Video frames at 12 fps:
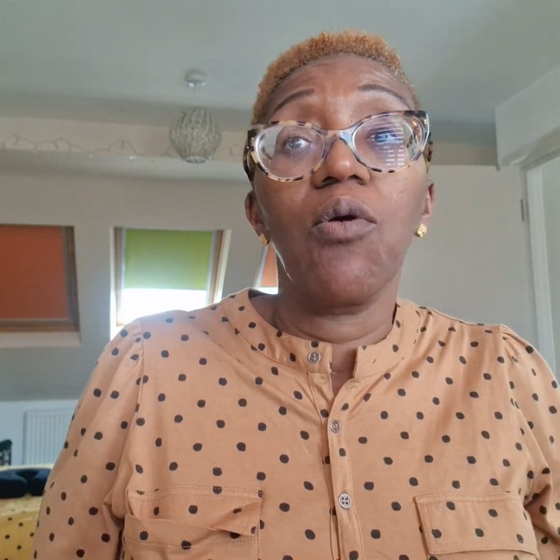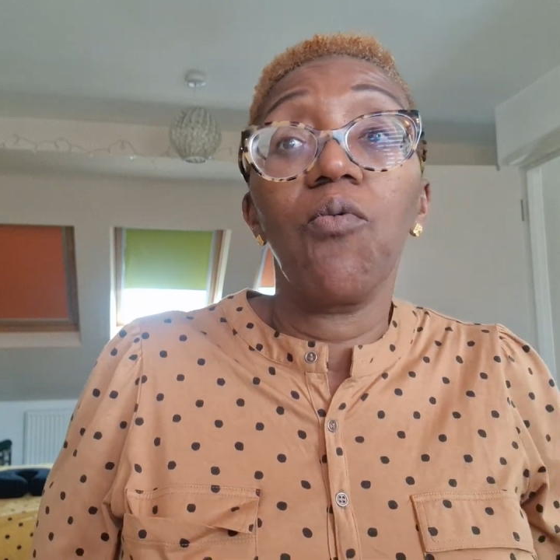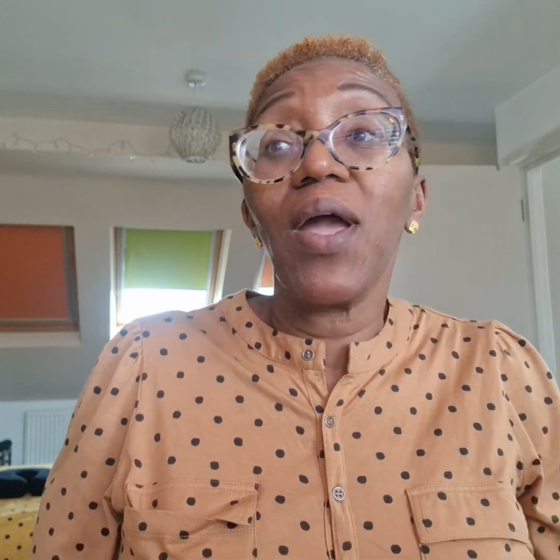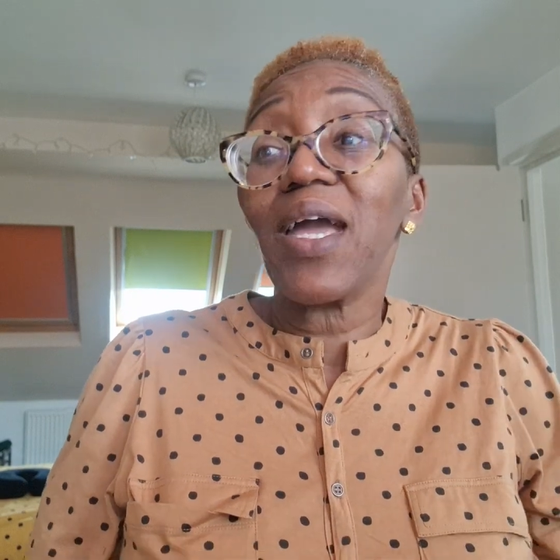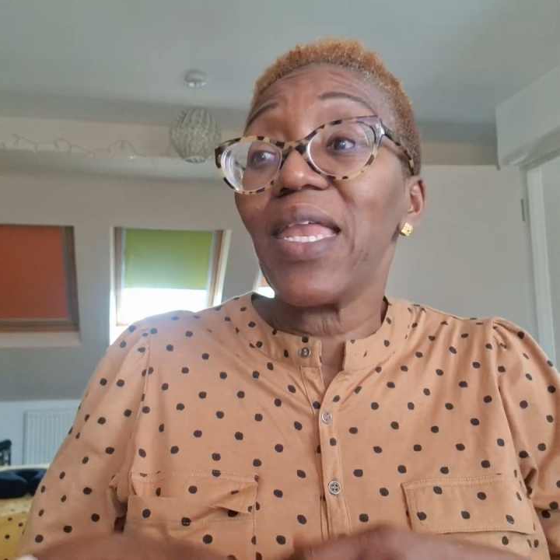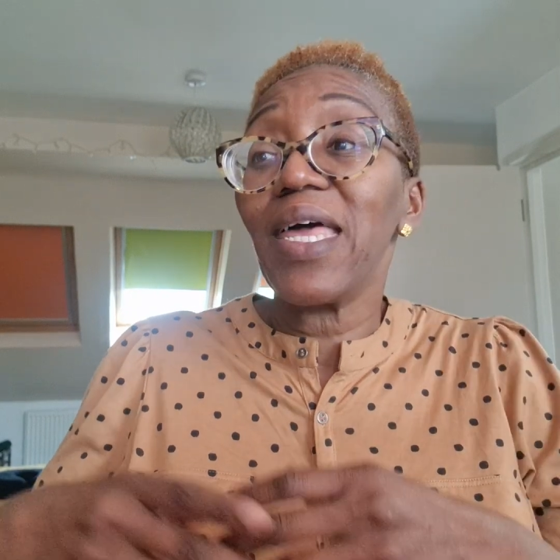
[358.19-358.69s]

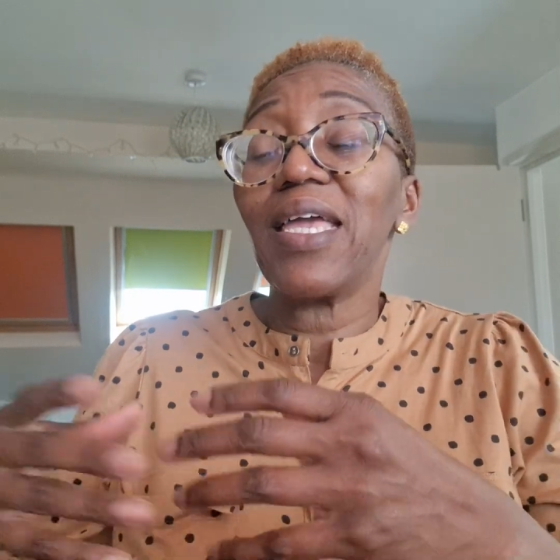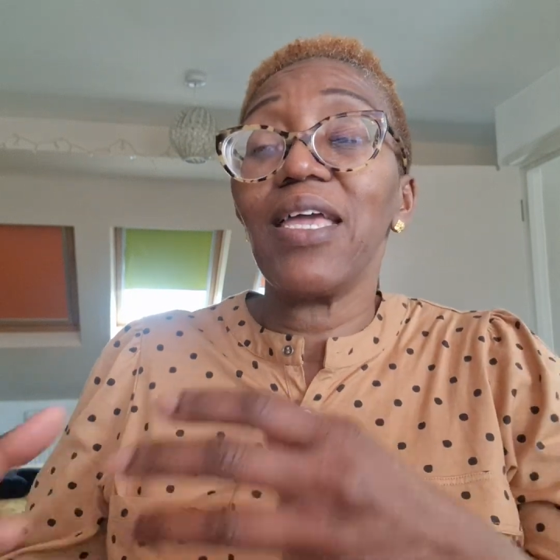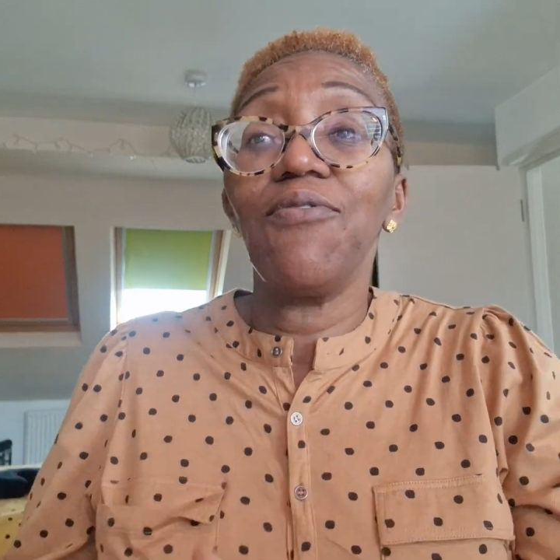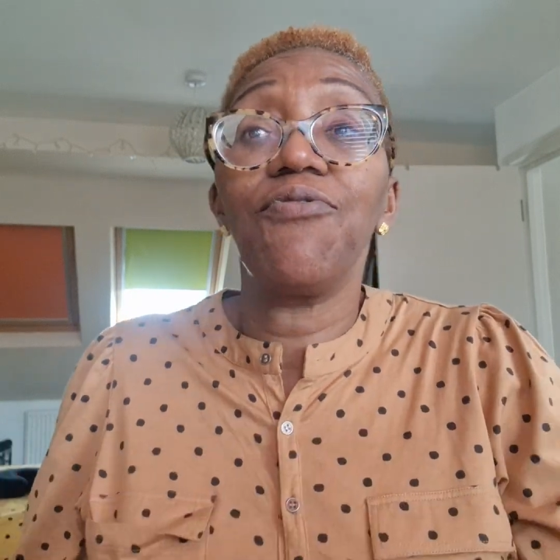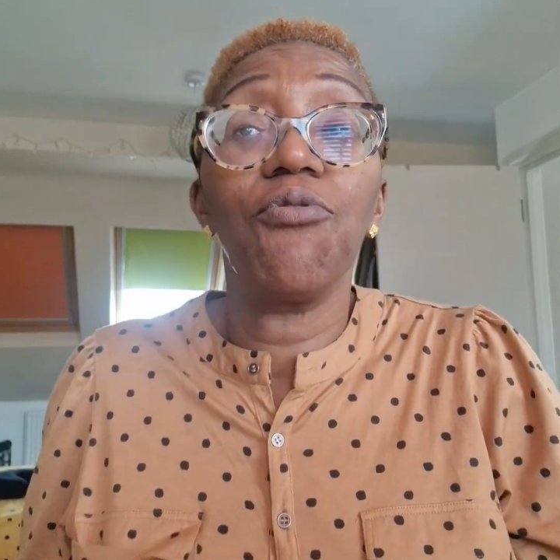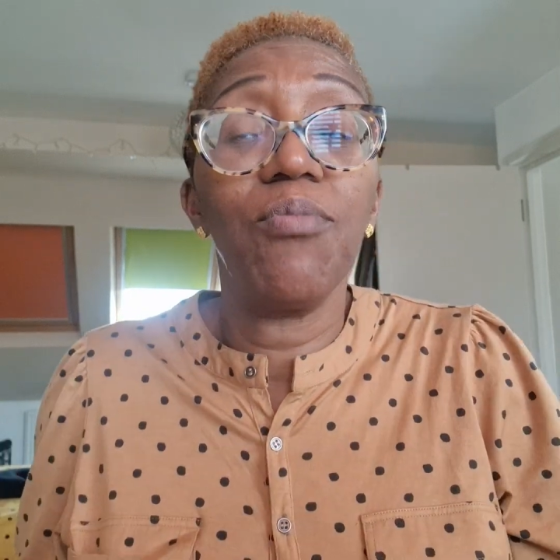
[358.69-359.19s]
Where can I
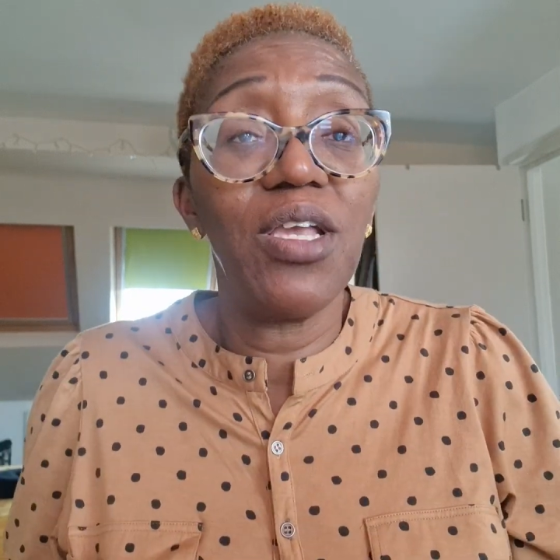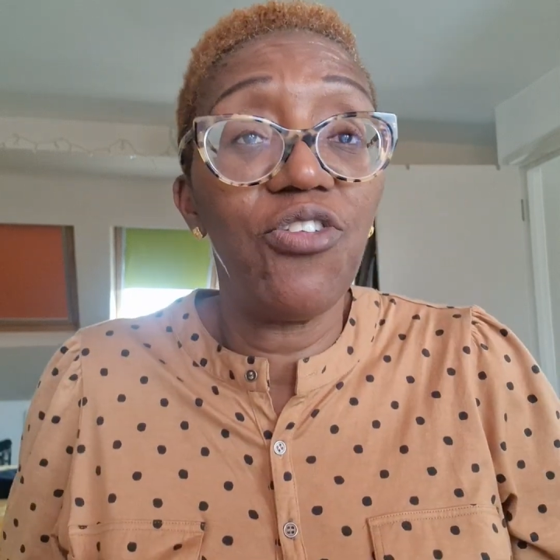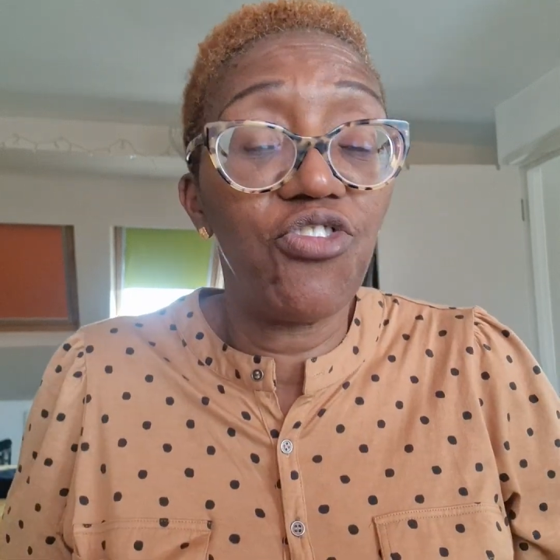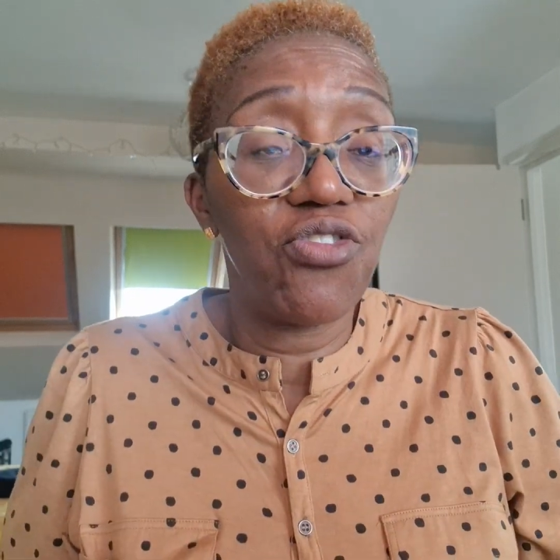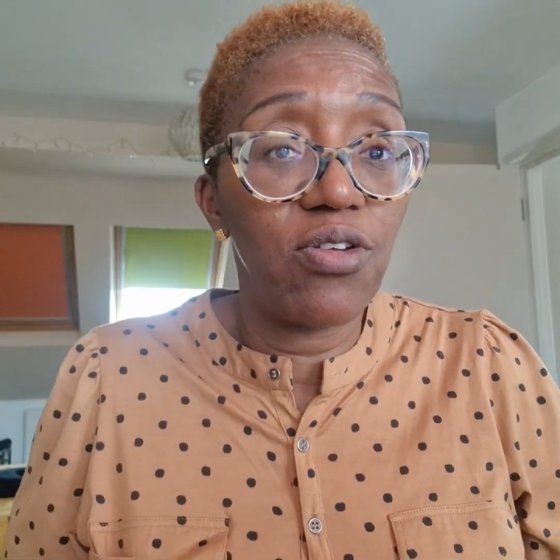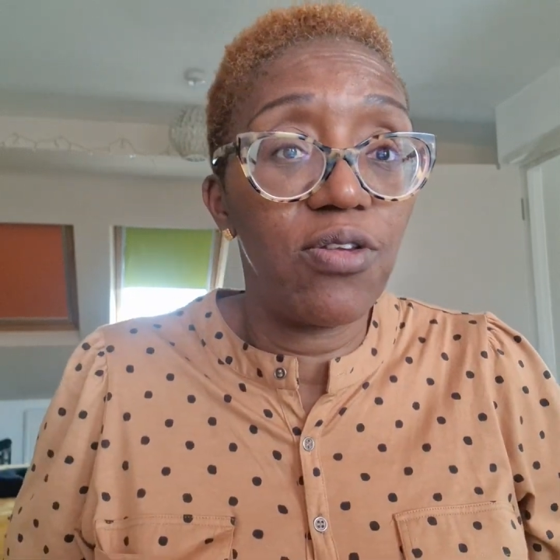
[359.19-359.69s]
get
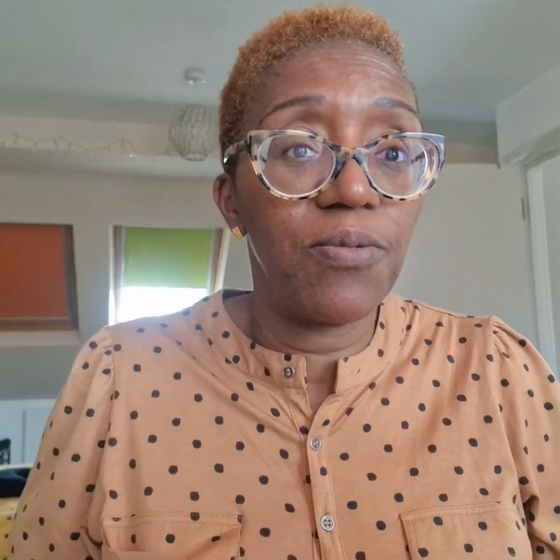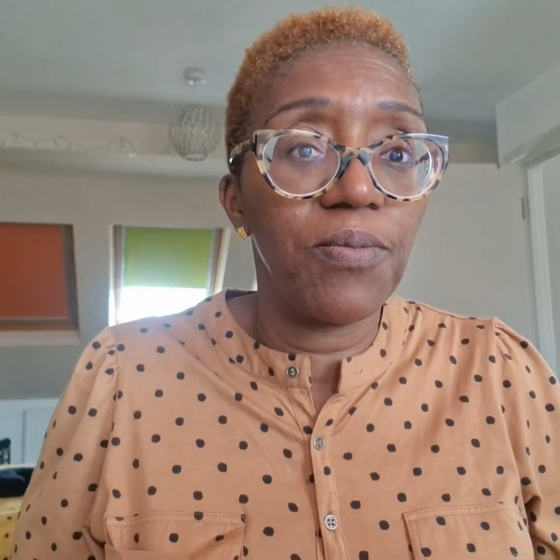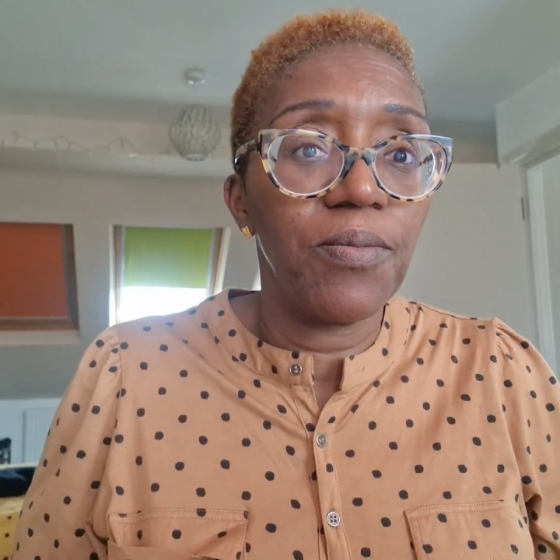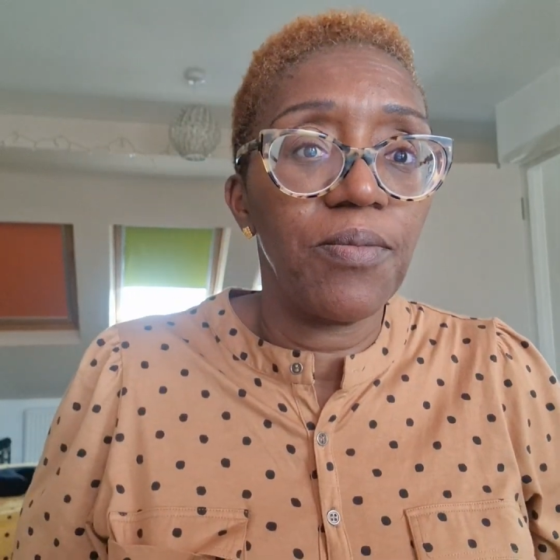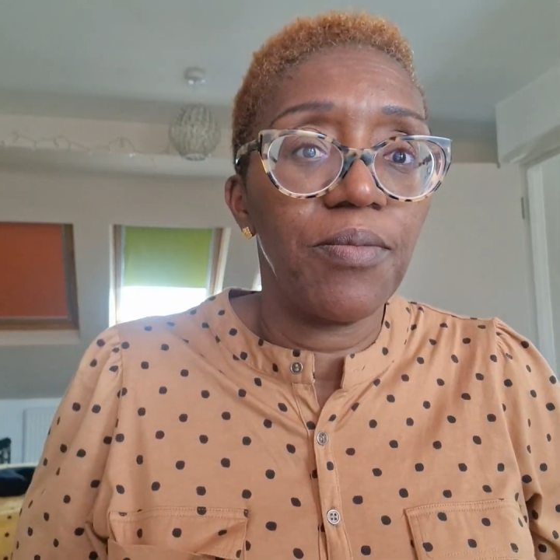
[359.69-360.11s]
information?